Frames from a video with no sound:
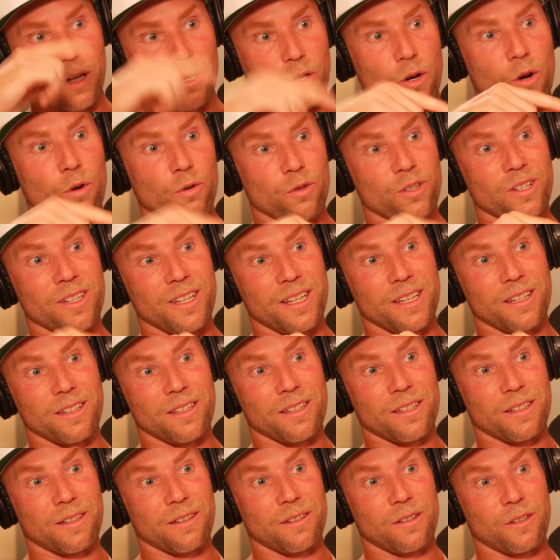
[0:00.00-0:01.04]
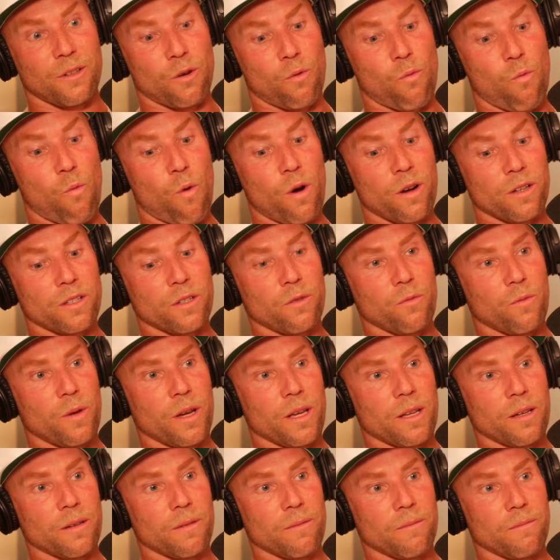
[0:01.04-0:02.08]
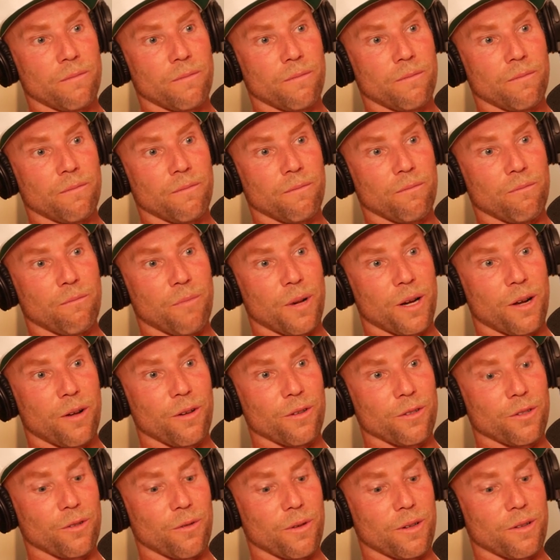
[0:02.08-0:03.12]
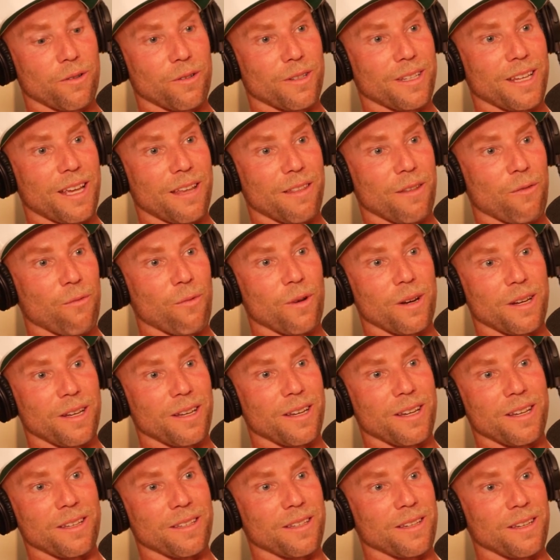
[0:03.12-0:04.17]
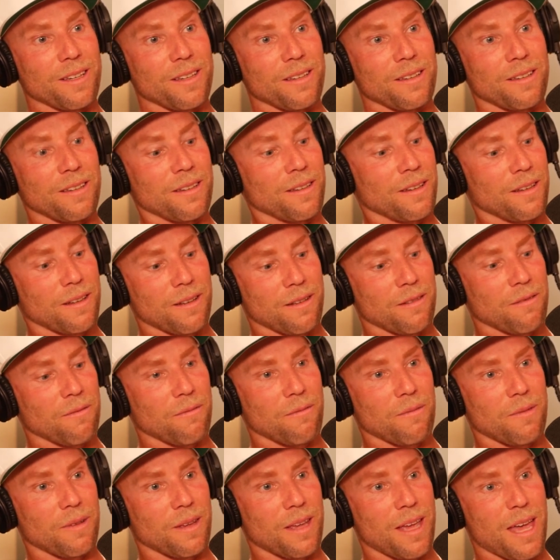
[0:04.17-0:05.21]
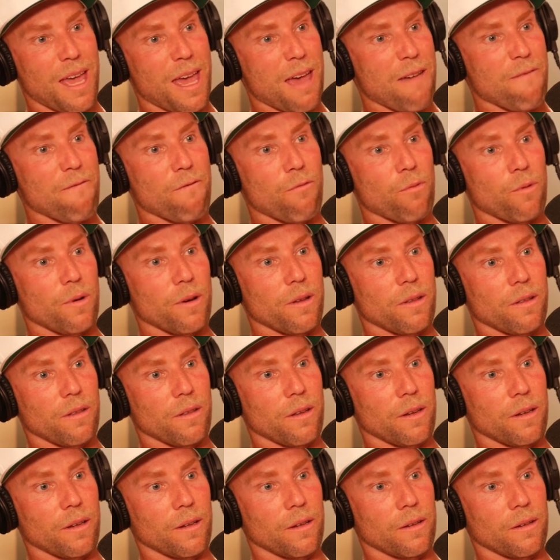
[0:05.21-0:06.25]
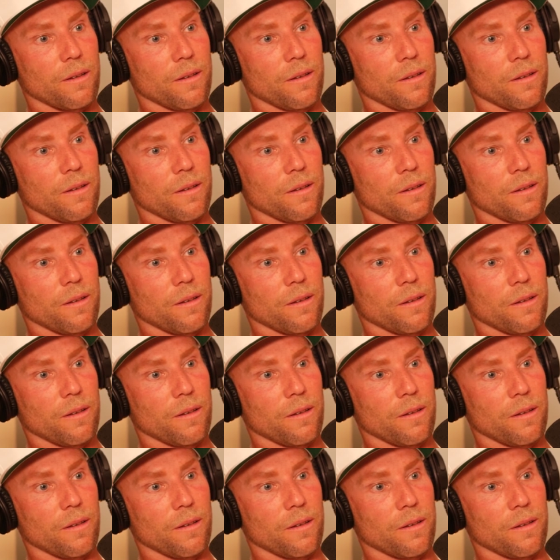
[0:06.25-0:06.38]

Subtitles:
a coach needs to want to win, but also understand that winning isn't everything.